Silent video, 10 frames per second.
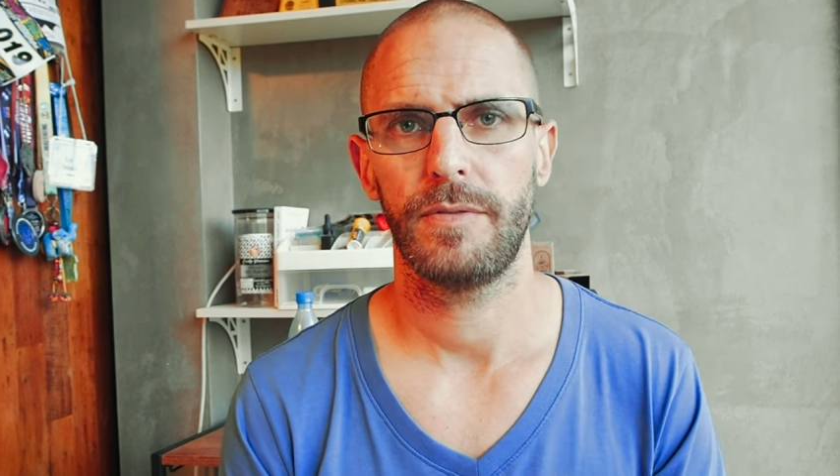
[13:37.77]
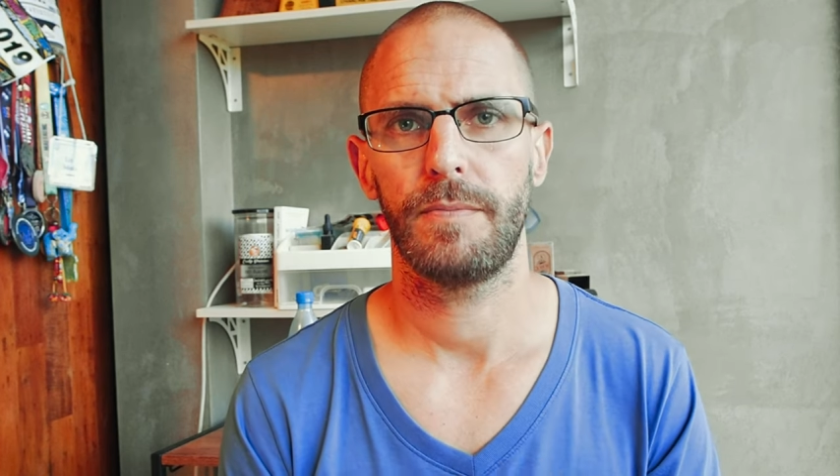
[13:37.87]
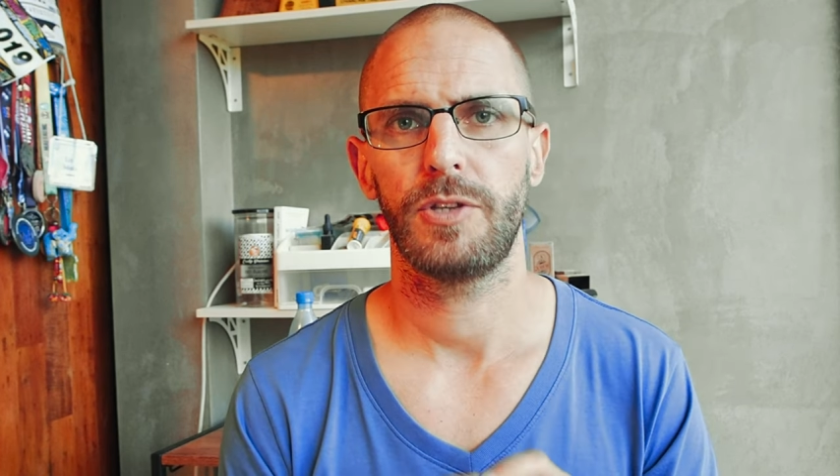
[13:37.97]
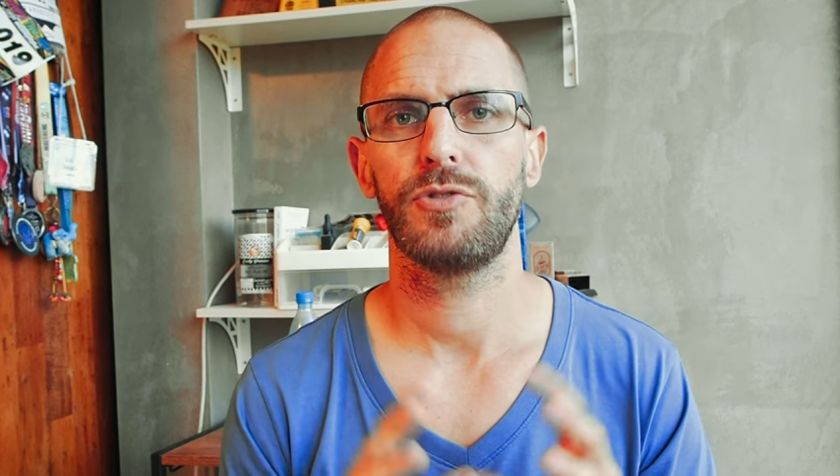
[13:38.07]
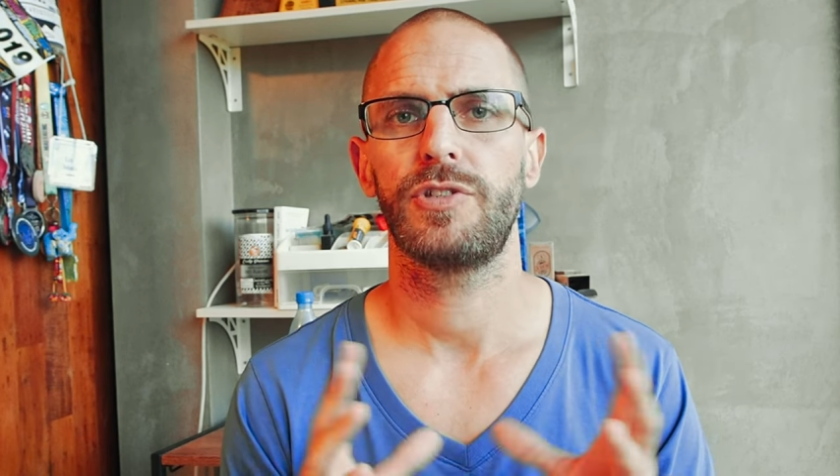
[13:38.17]

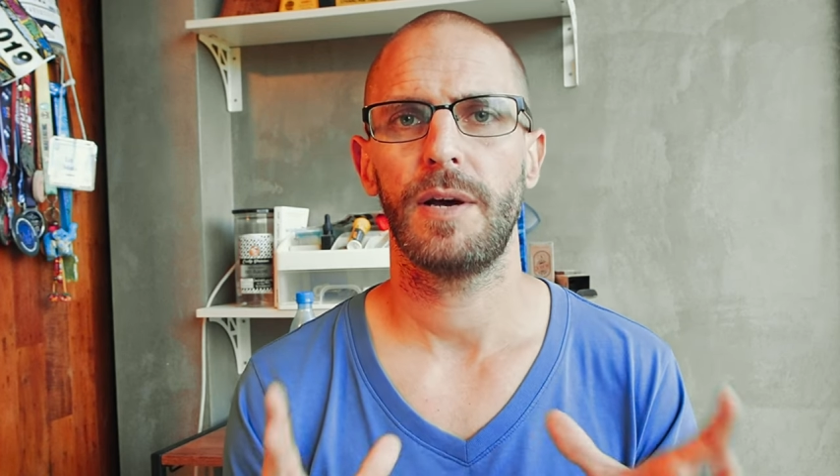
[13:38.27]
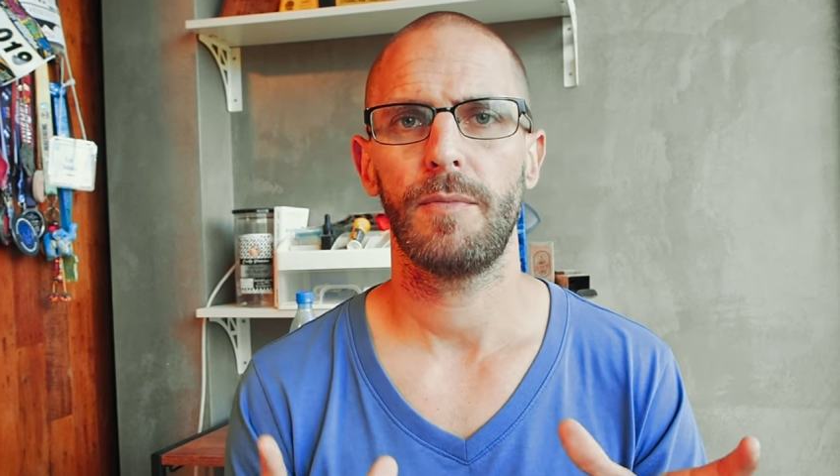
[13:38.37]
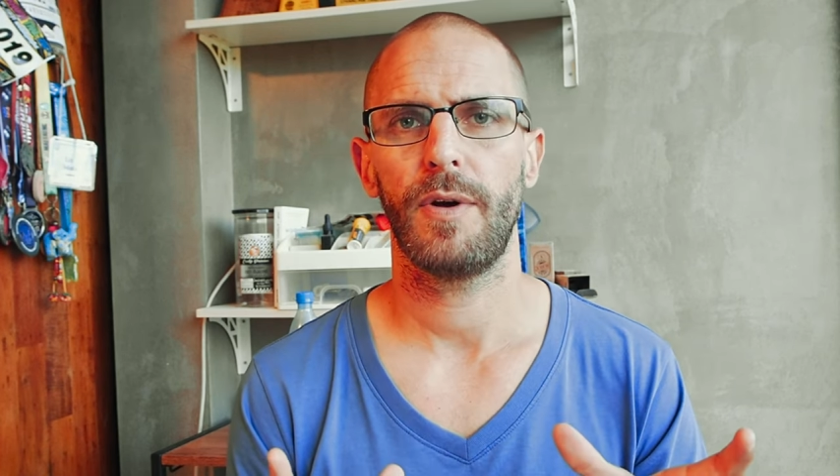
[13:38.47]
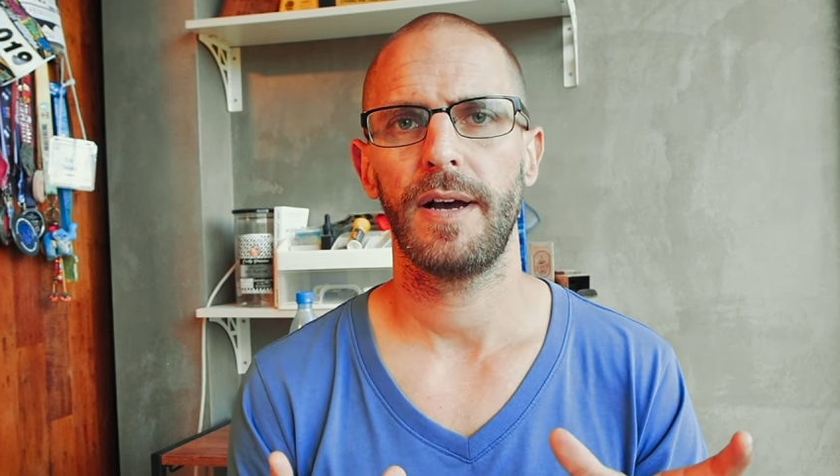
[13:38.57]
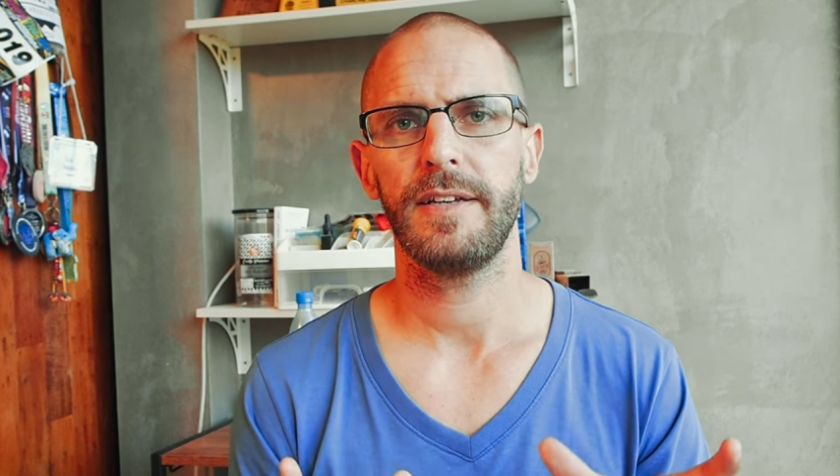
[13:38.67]
But to
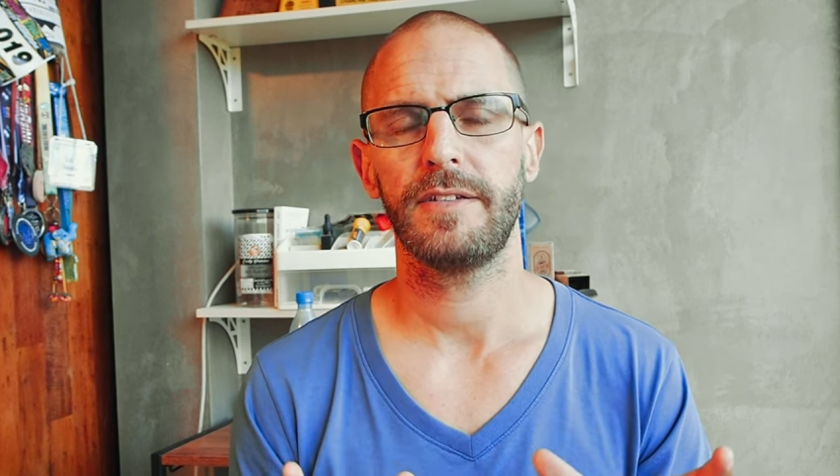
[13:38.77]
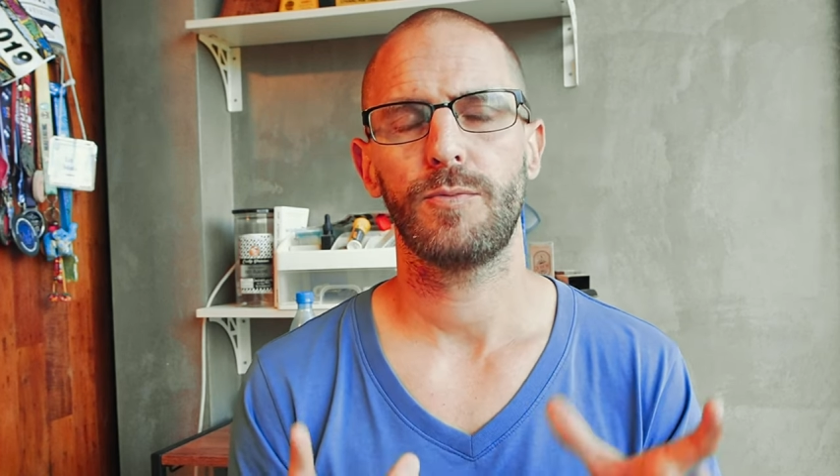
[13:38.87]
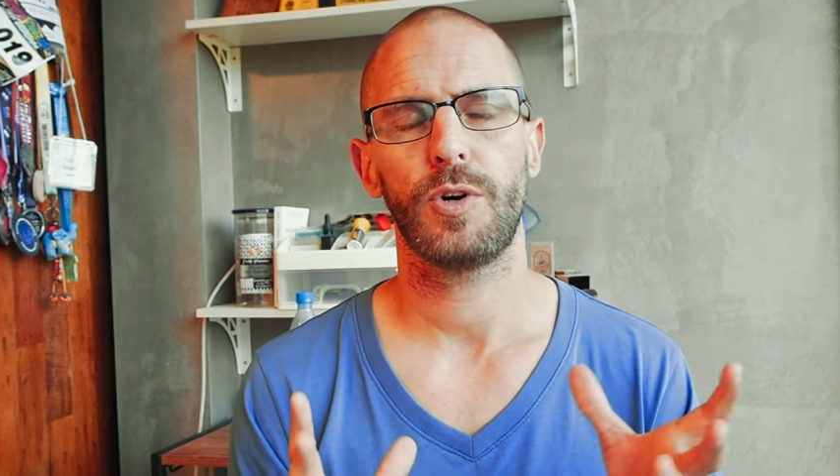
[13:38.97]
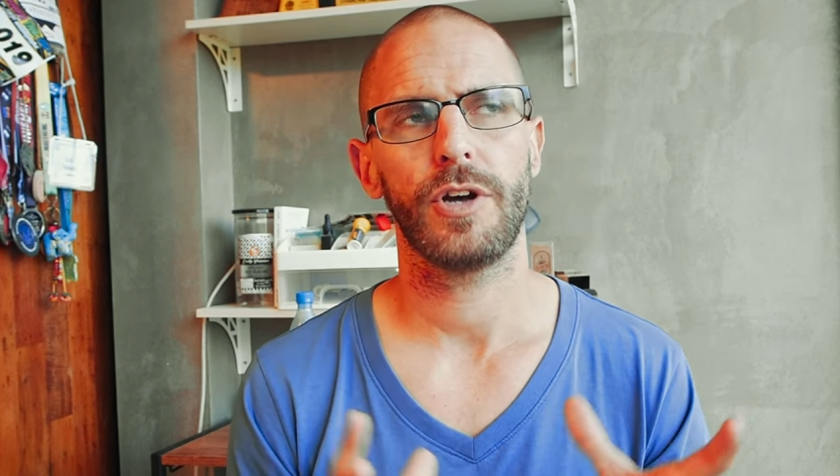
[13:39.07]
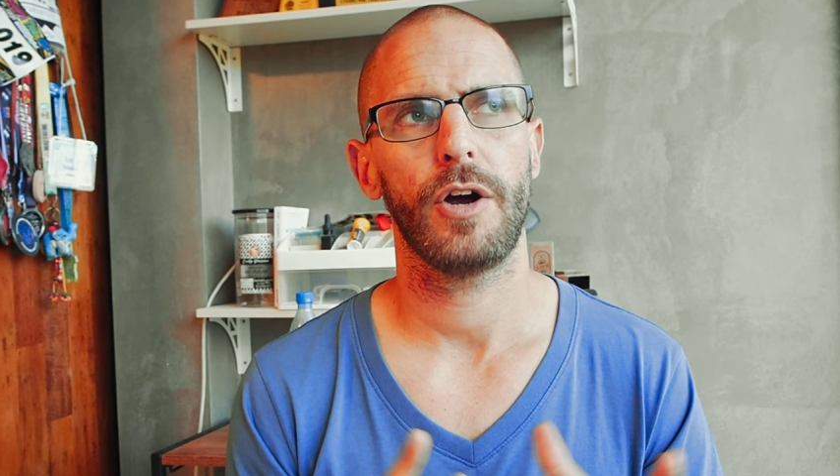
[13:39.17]
summarize,
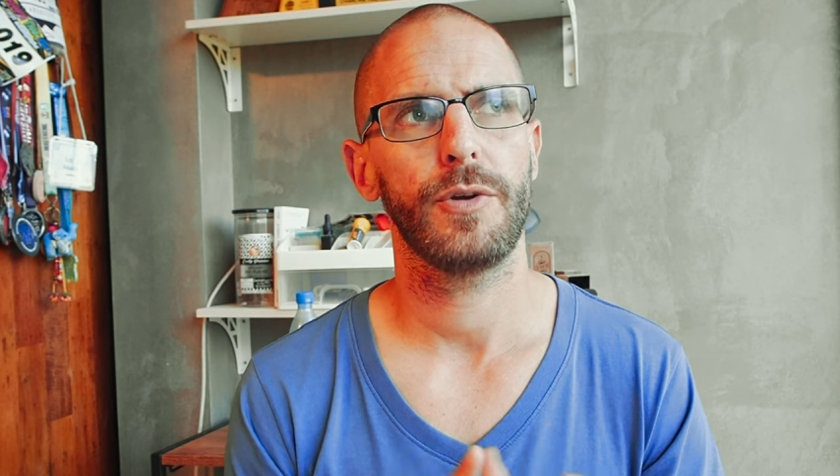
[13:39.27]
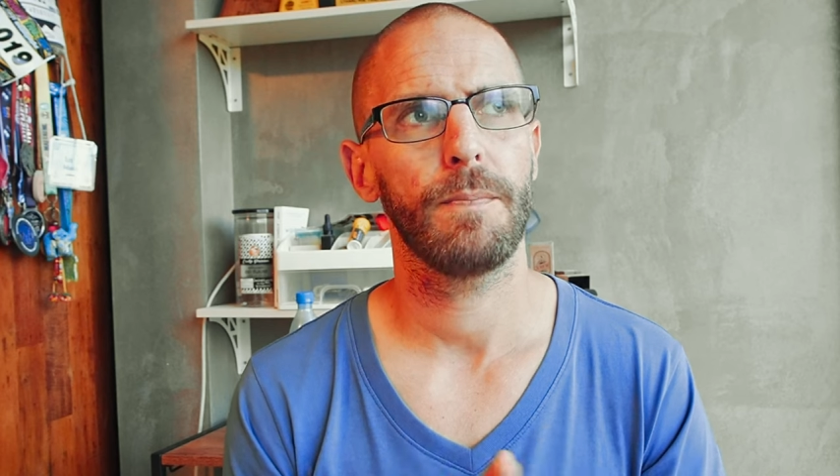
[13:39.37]
what are the